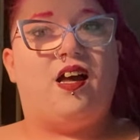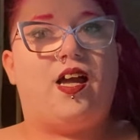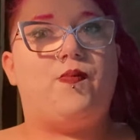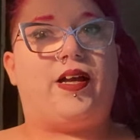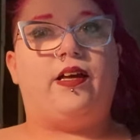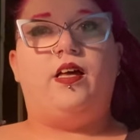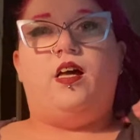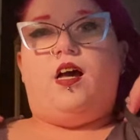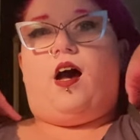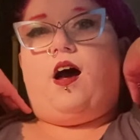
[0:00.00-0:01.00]
Hi, I'm back.
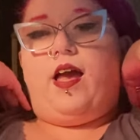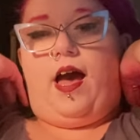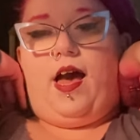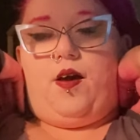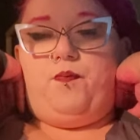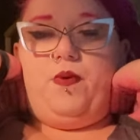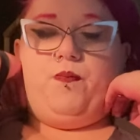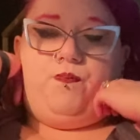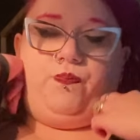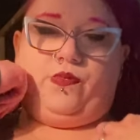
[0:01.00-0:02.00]
I am
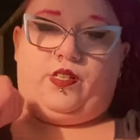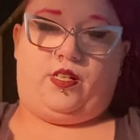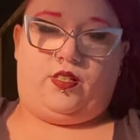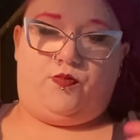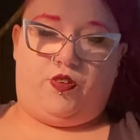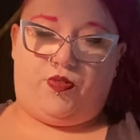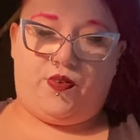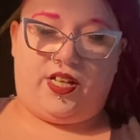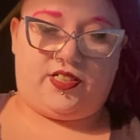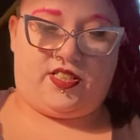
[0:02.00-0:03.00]

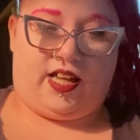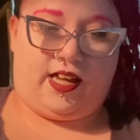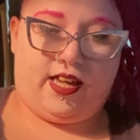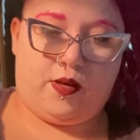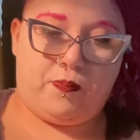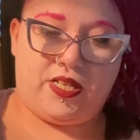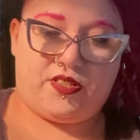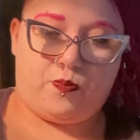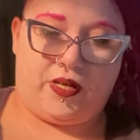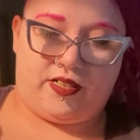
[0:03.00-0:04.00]
reviewing today Pits
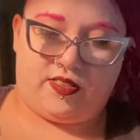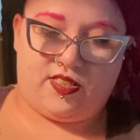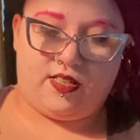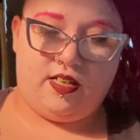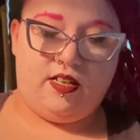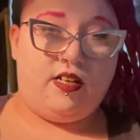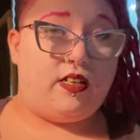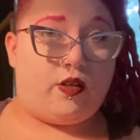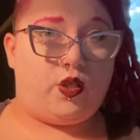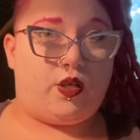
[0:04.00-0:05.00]
and Bits.
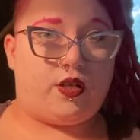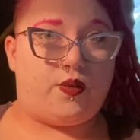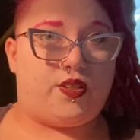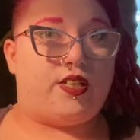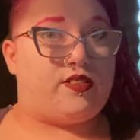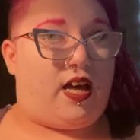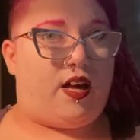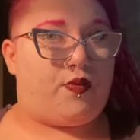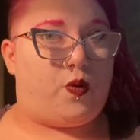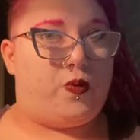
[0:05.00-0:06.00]
Now, unlike other things, I
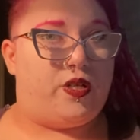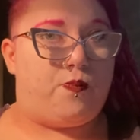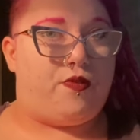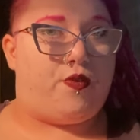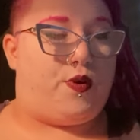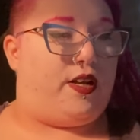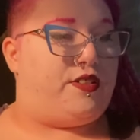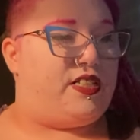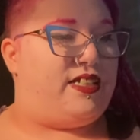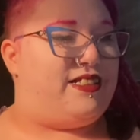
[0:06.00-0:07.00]
have opened it beforehand
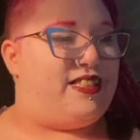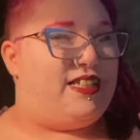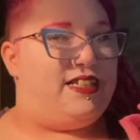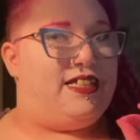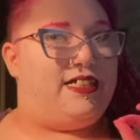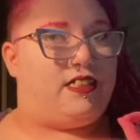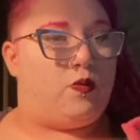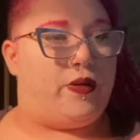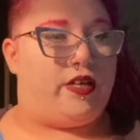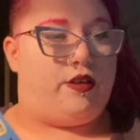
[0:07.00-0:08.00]
because it needs a little
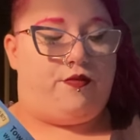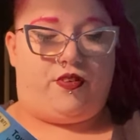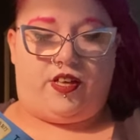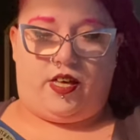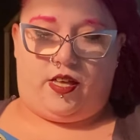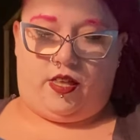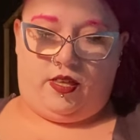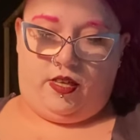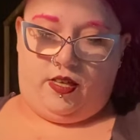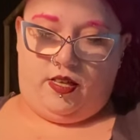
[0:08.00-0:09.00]
bit of a
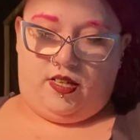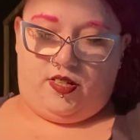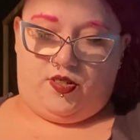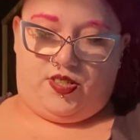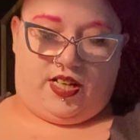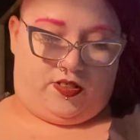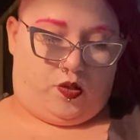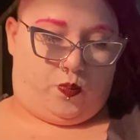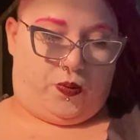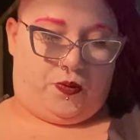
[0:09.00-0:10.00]

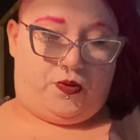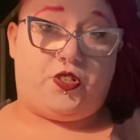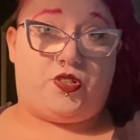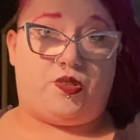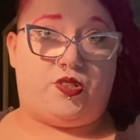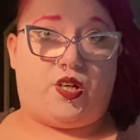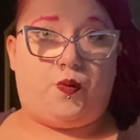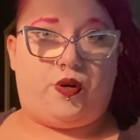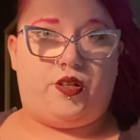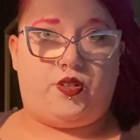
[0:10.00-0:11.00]
setup just to show
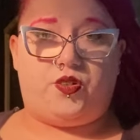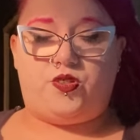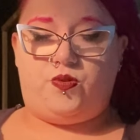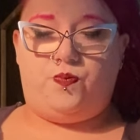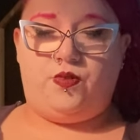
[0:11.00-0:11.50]
what it does.